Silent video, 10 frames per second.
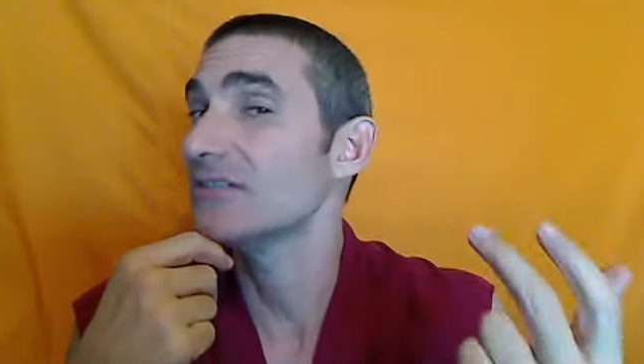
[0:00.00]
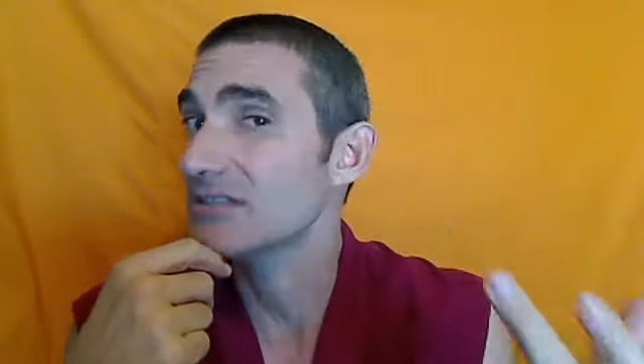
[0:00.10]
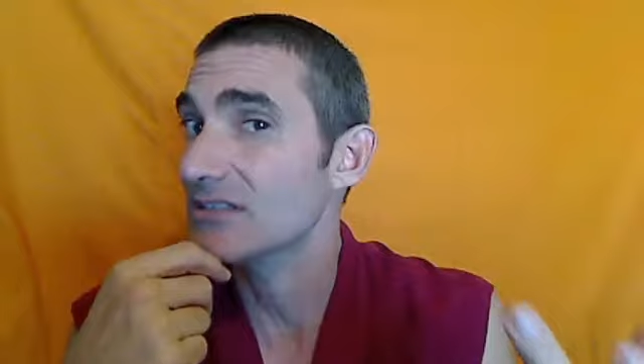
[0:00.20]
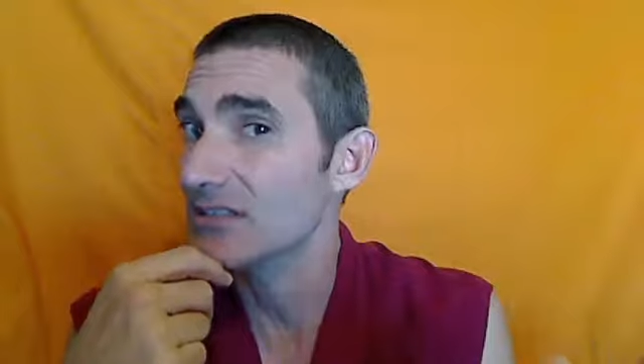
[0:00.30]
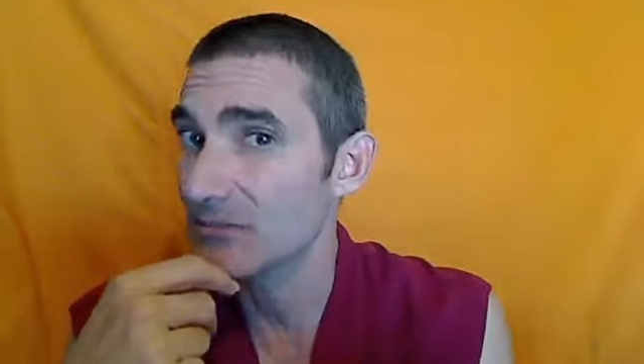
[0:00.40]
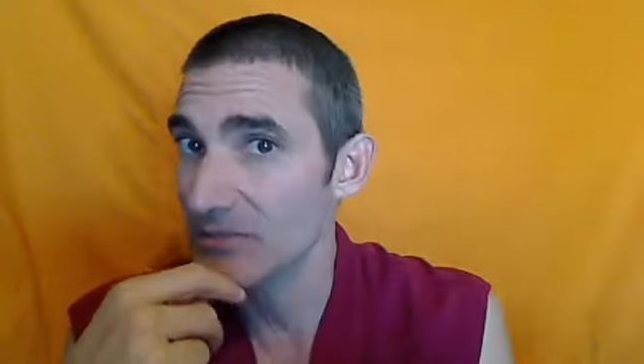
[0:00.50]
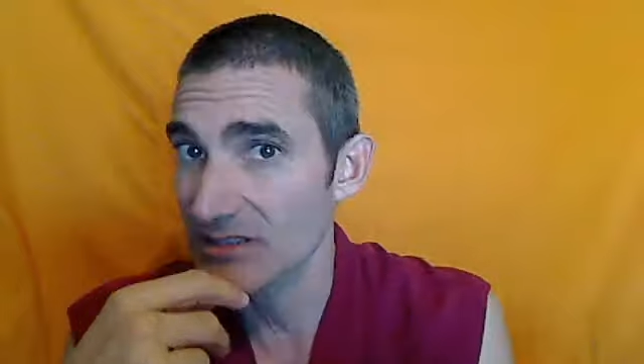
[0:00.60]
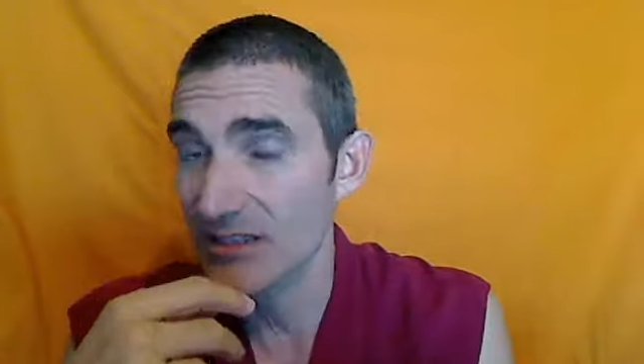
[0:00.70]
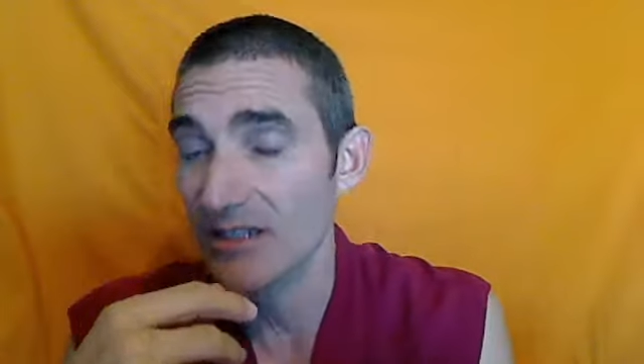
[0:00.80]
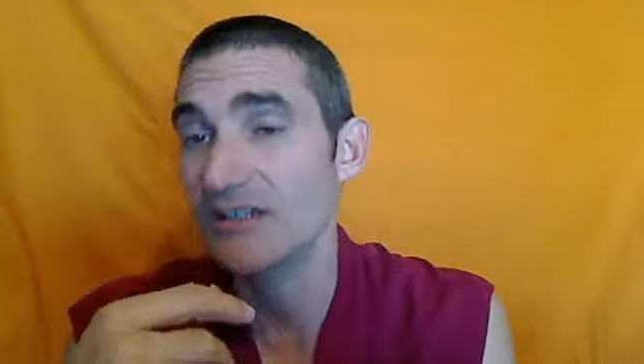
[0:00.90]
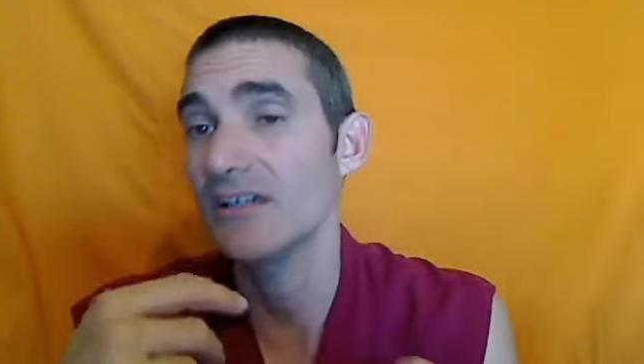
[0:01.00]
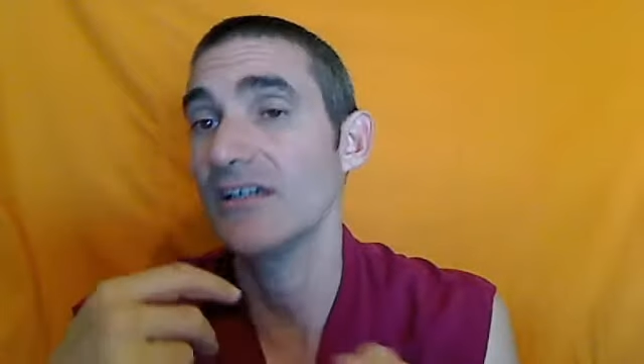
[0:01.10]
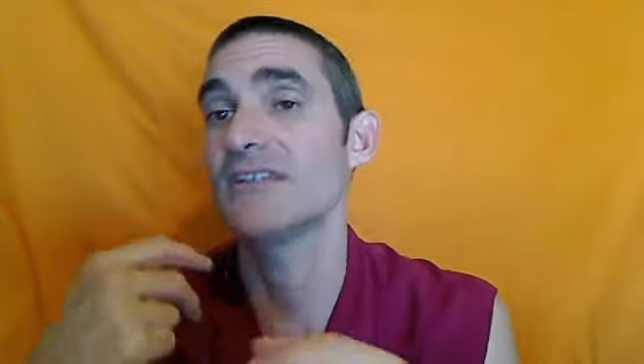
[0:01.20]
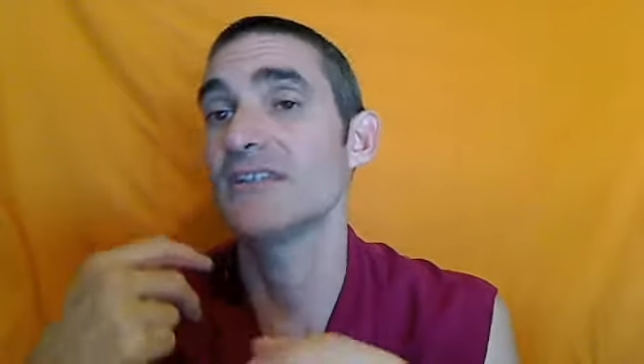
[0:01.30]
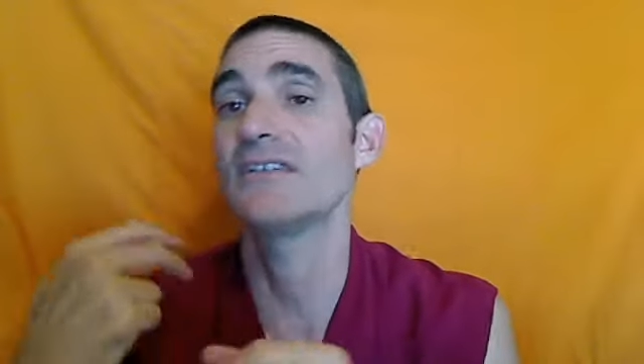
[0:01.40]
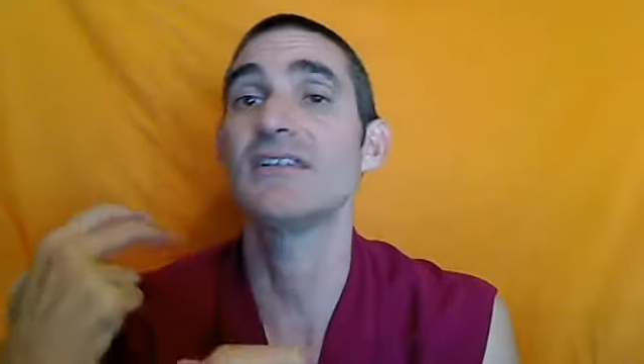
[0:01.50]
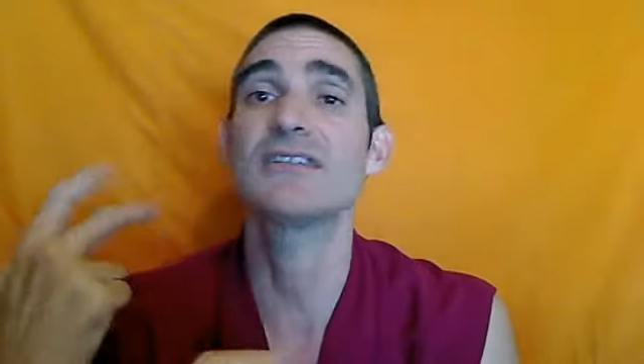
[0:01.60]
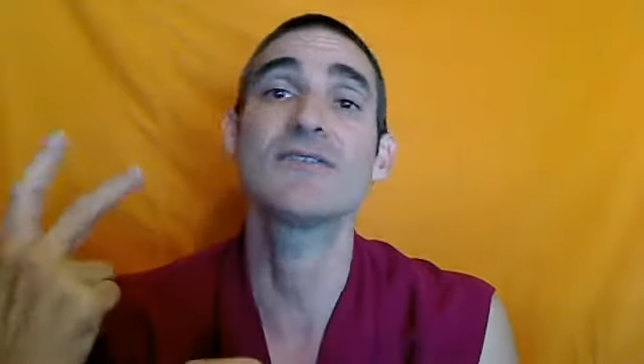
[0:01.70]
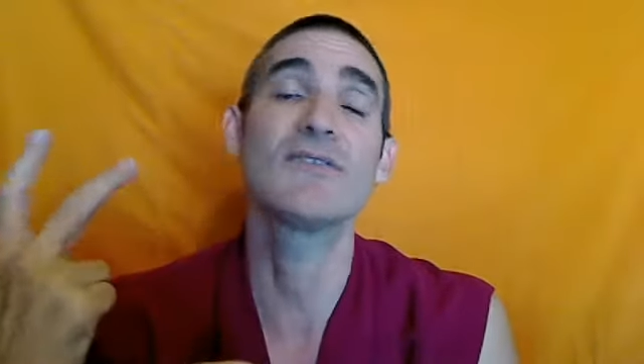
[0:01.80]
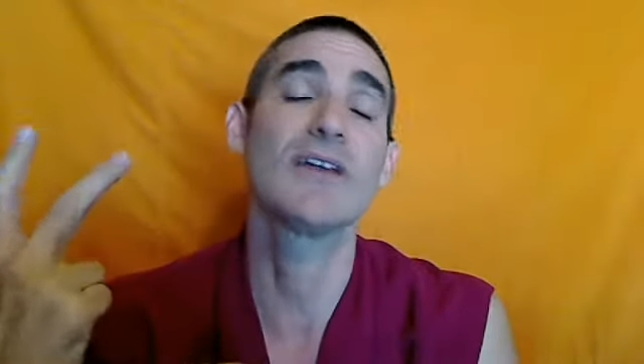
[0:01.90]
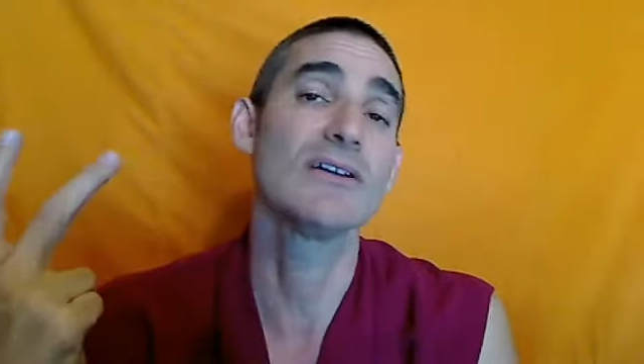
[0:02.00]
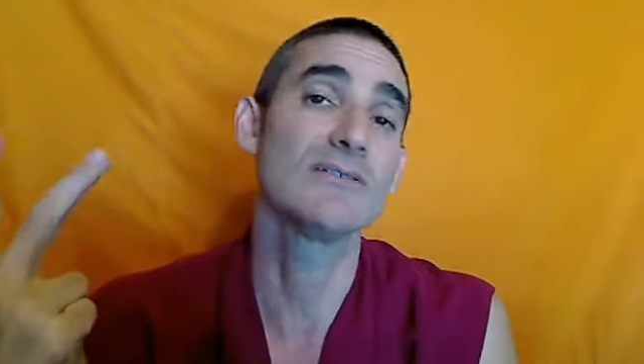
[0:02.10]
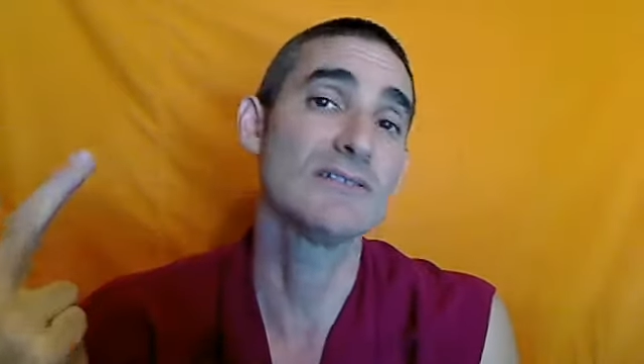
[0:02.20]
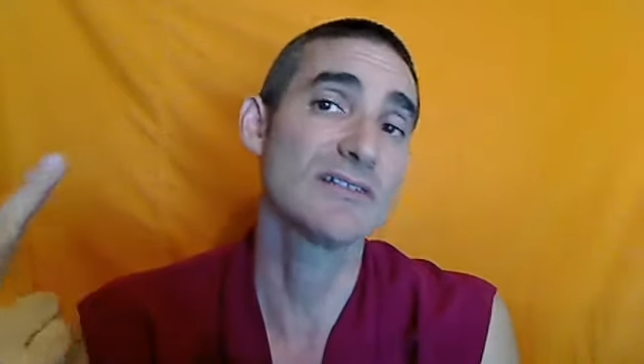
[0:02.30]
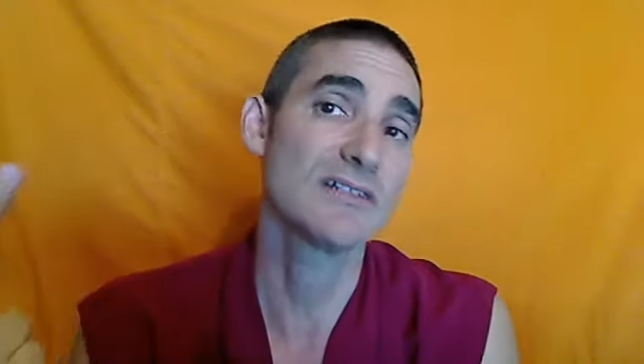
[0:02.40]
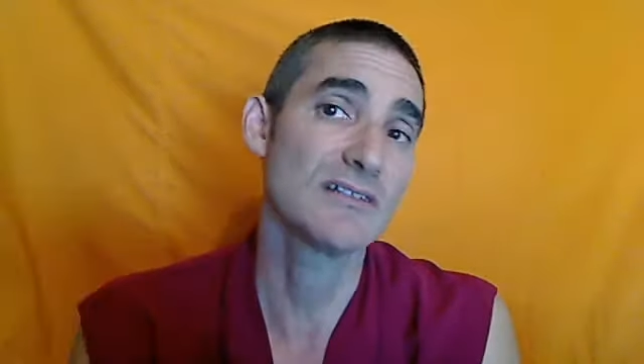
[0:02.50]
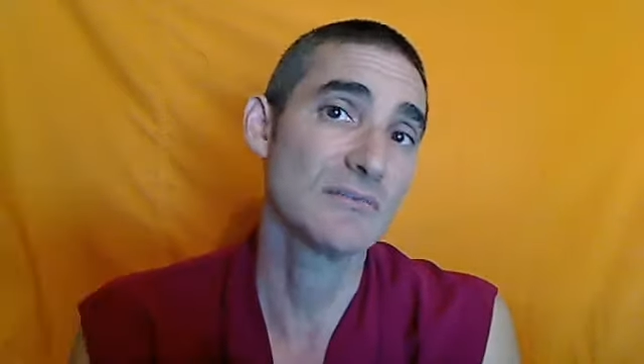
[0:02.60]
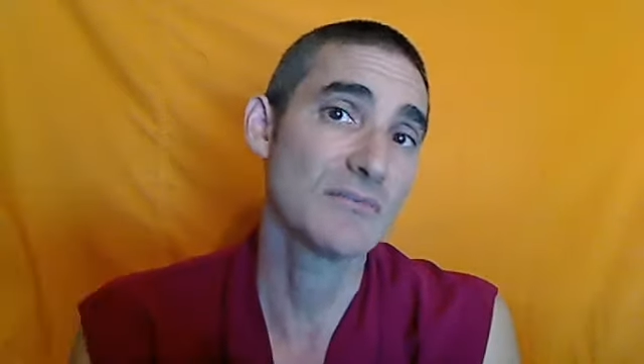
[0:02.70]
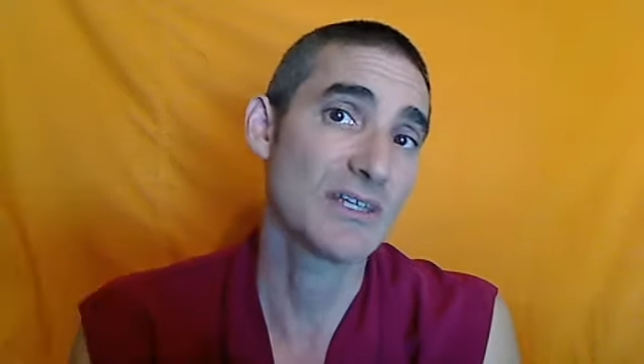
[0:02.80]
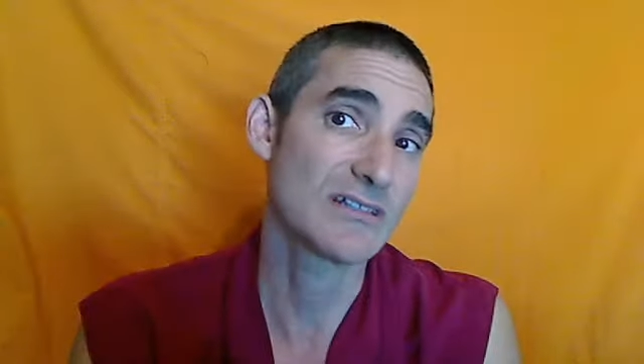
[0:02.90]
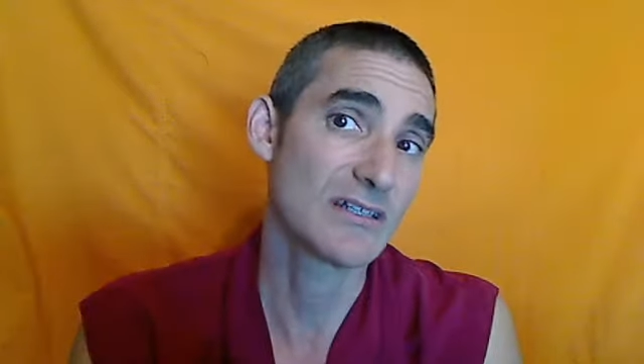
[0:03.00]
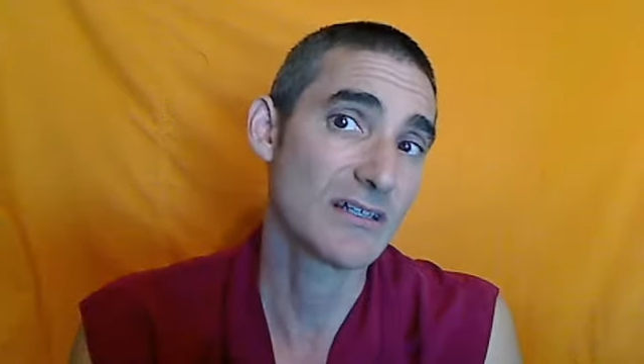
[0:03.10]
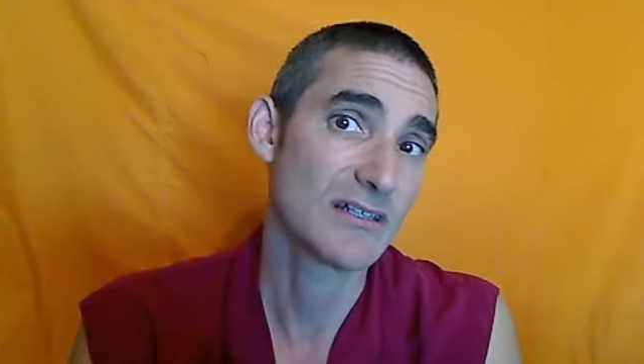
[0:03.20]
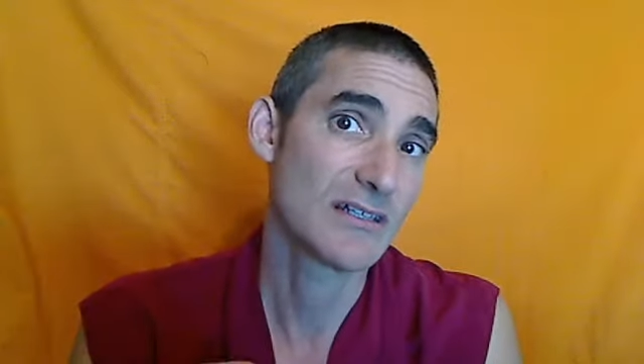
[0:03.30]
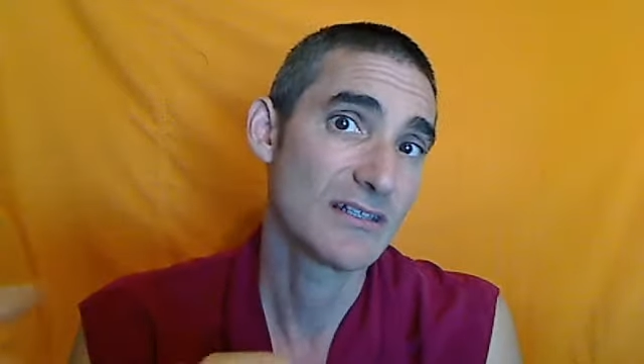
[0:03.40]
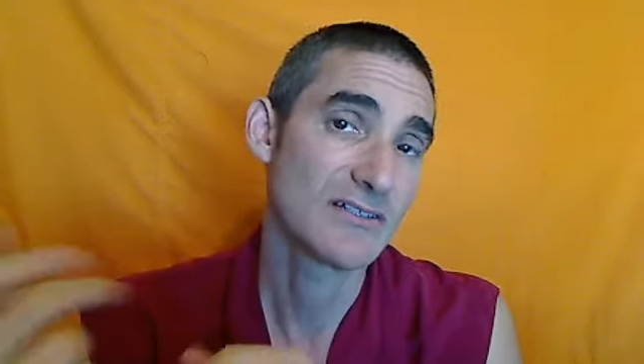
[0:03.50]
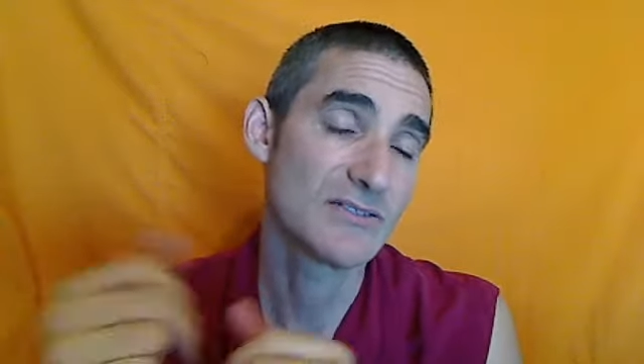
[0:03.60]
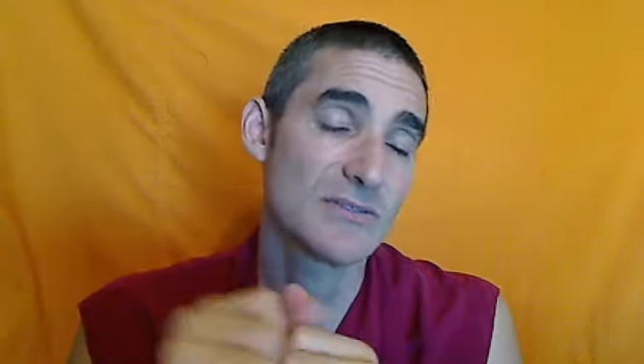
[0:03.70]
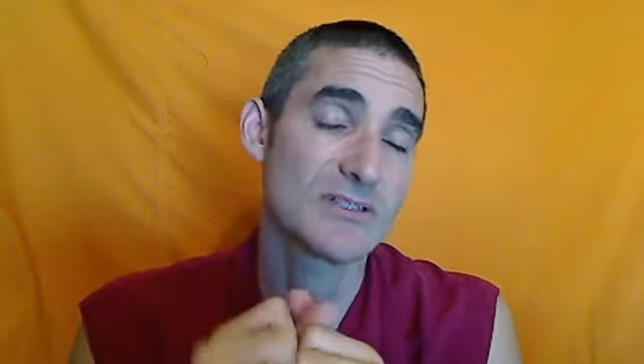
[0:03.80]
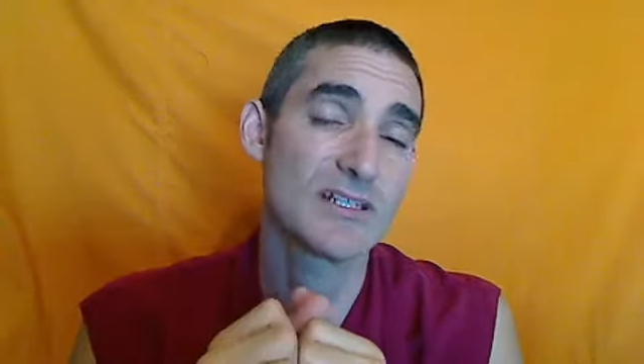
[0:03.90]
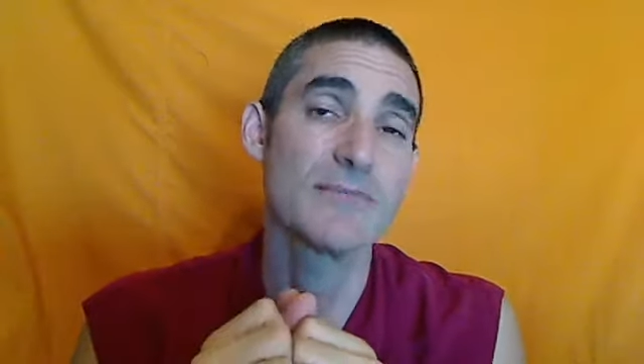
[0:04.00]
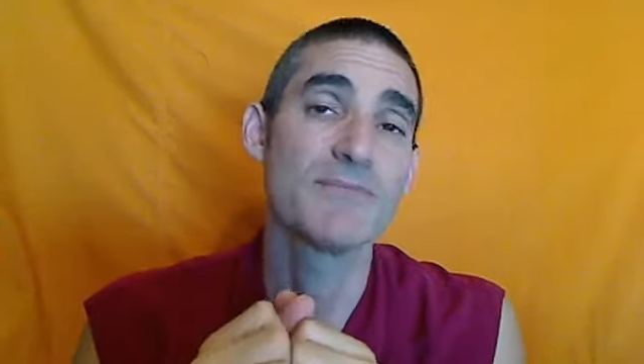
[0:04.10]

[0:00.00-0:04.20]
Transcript: in the Satipatthana and the techniques found in the Metta Sutta.